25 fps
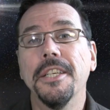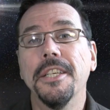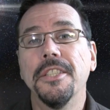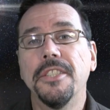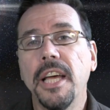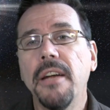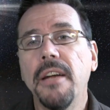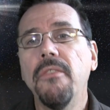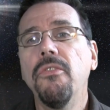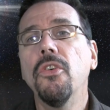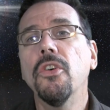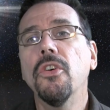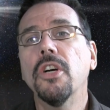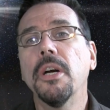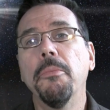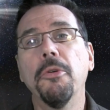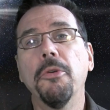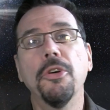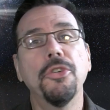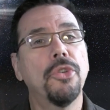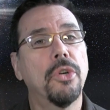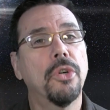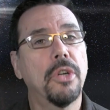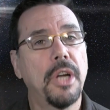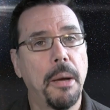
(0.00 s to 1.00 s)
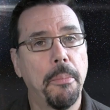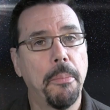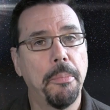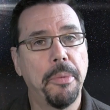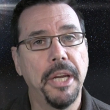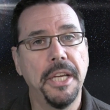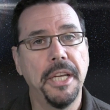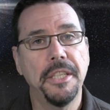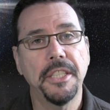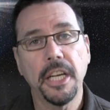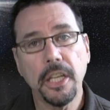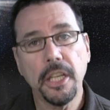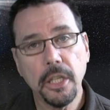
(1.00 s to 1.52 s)
Several commercial
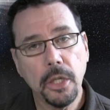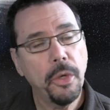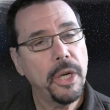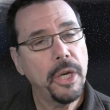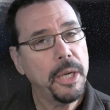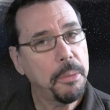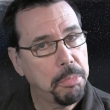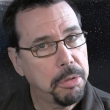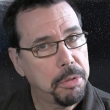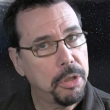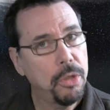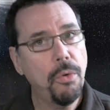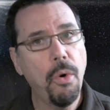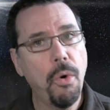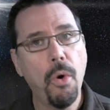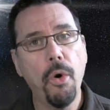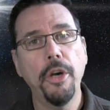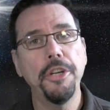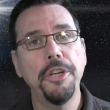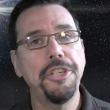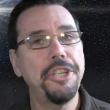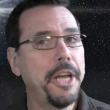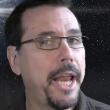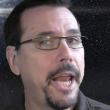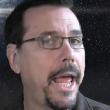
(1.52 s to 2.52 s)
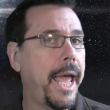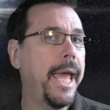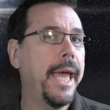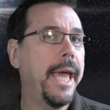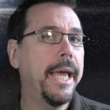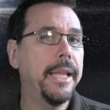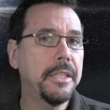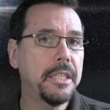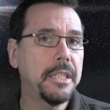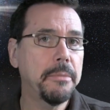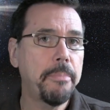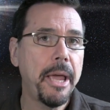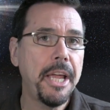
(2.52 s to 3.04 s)
companies, including Blue Origin
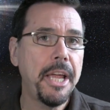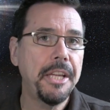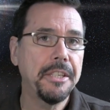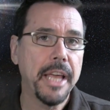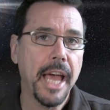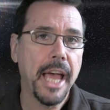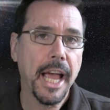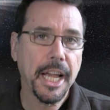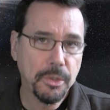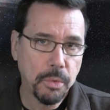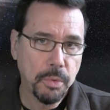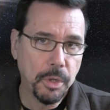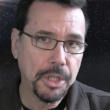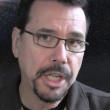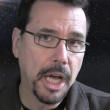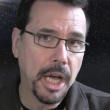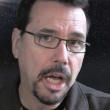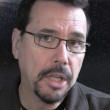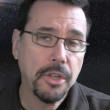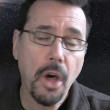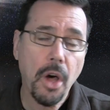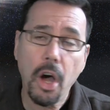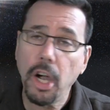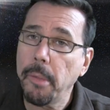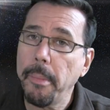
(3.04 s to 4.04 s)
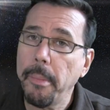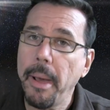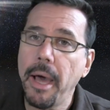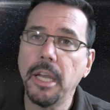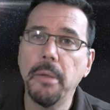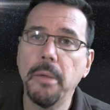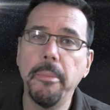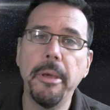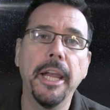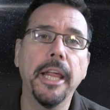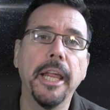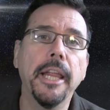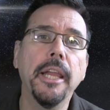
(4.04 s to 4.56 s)
and SpaceX, which I'll talk about in
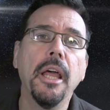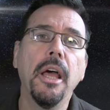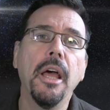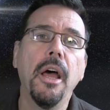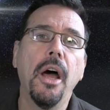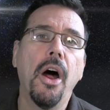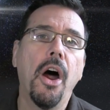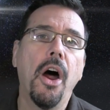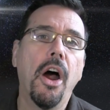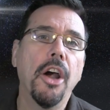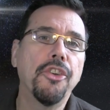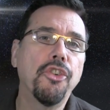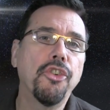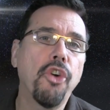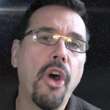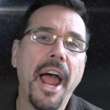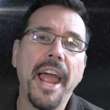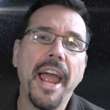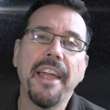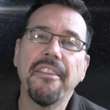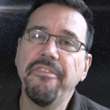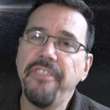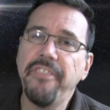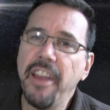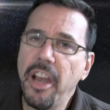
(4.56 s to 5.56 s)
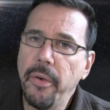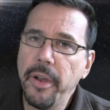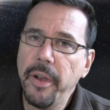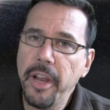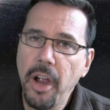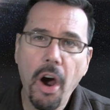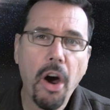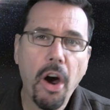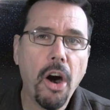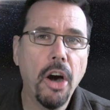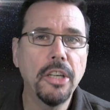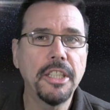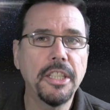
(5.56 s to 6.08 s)
a minute, are trying very
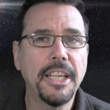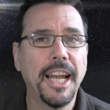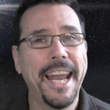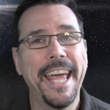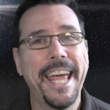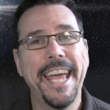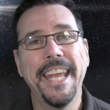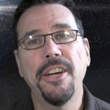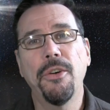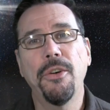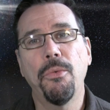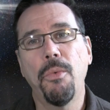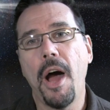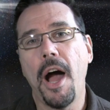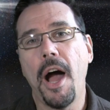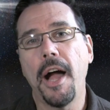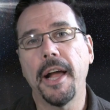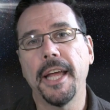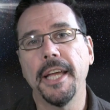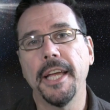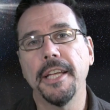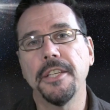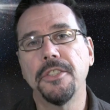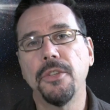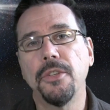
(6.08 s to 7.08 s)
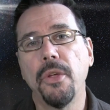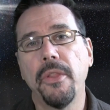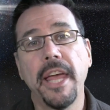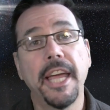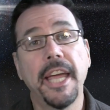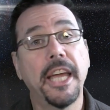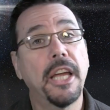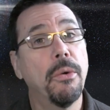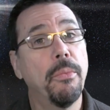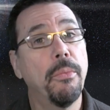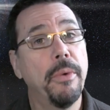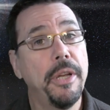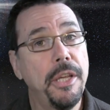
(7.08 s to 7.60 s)
hard to land a rocket so they
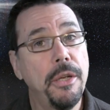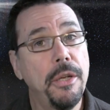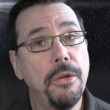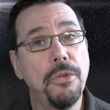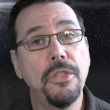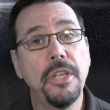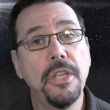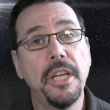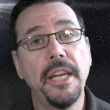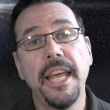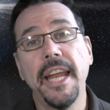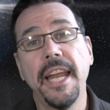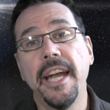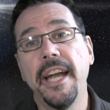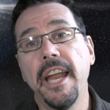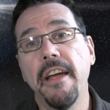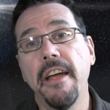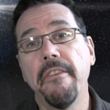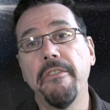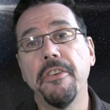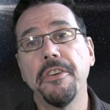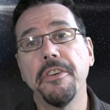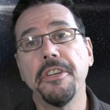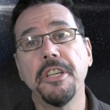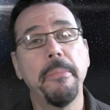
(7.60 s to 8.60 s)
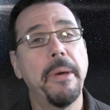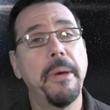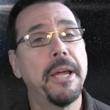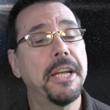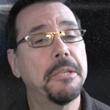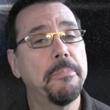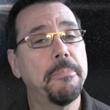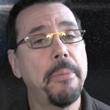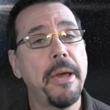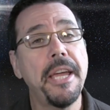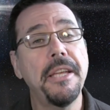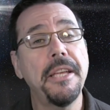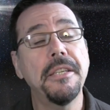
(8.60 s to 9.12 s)
can reuse it in an effort to make
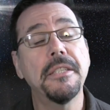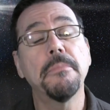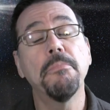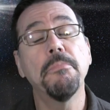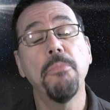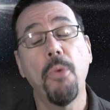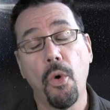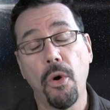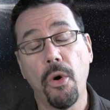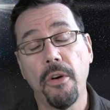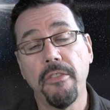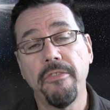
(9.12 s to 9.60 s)
space more